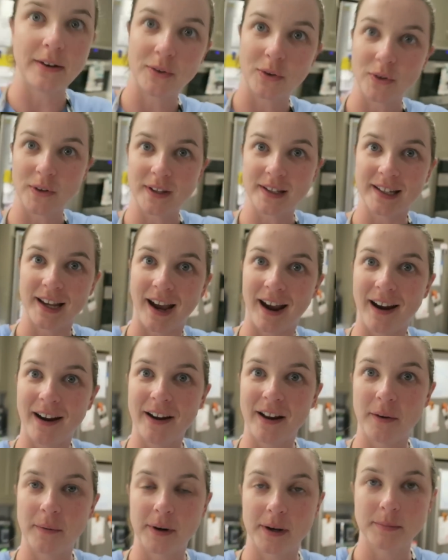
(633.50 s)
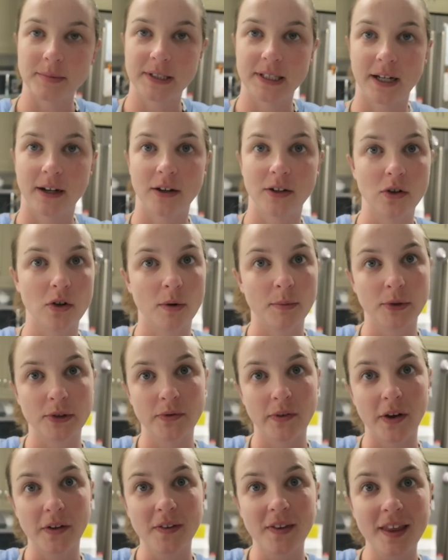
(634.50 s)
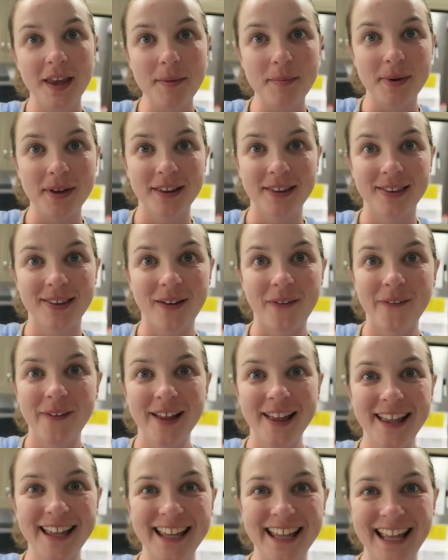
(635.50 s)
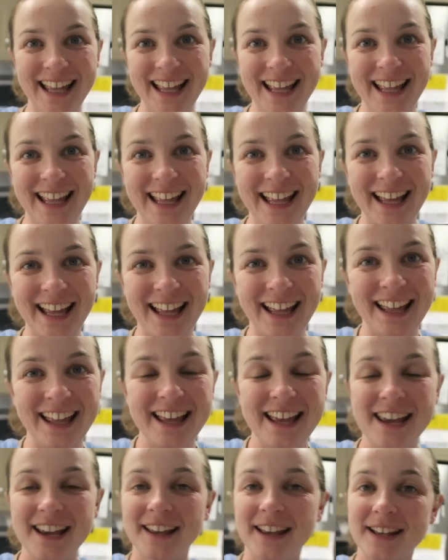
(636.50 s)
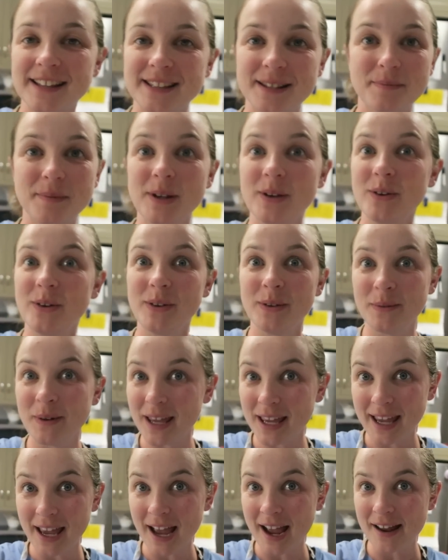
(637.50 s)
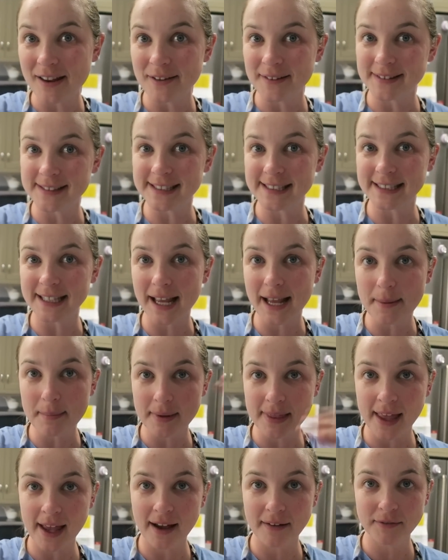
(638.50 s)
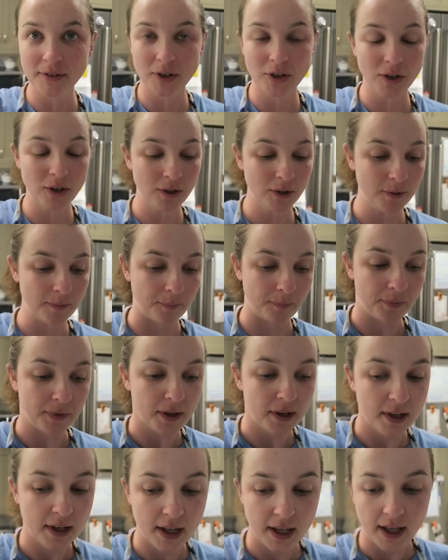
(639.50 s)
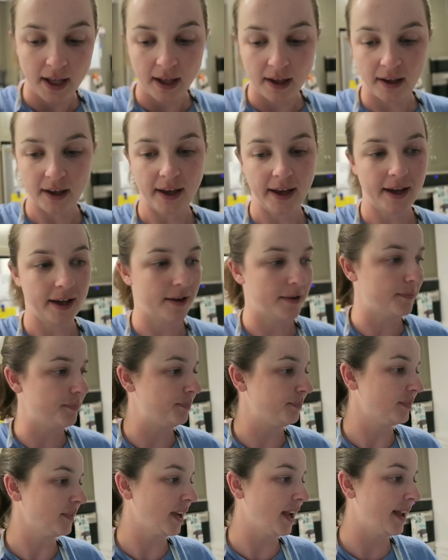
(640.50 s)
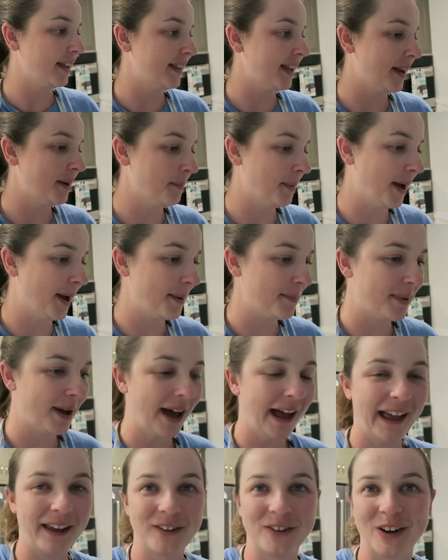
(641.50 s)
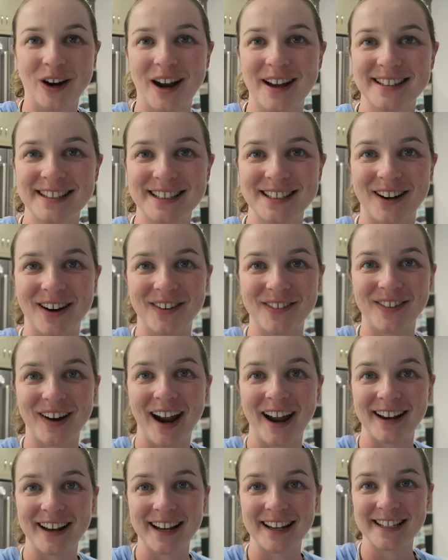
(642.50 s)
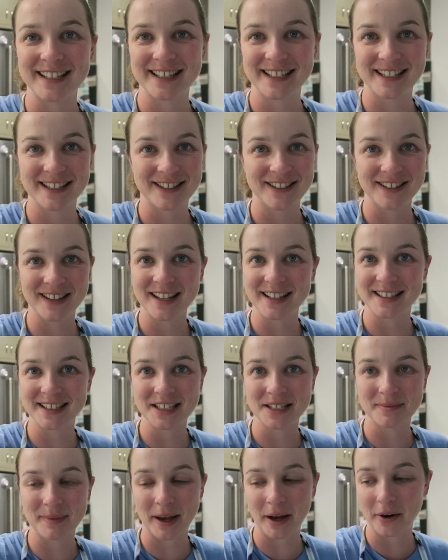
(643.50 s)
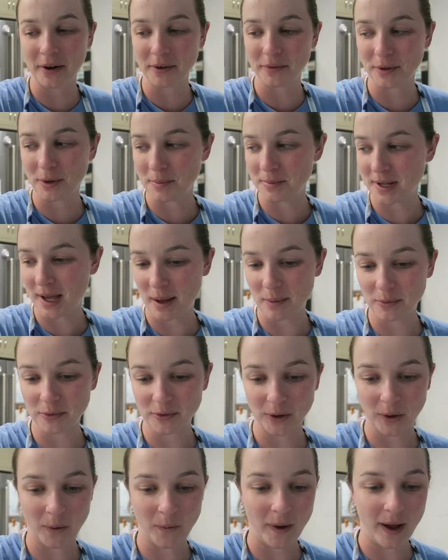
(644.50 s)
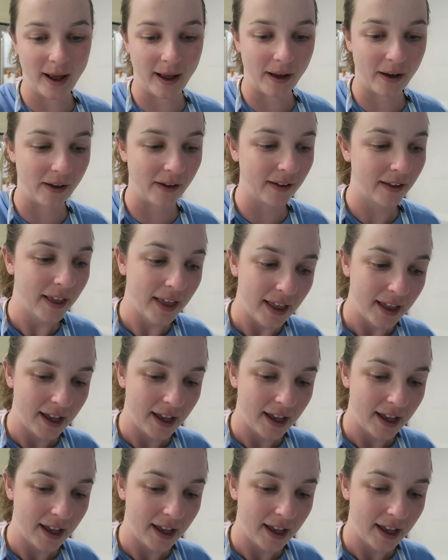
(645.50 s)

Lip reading: I was really tired. I went upstairs and almost fell asleep. So that's the beauty of the weekend. You can sleep in the afternoon. And then my pie crusts are ready just because you like sit about at room temp for a while.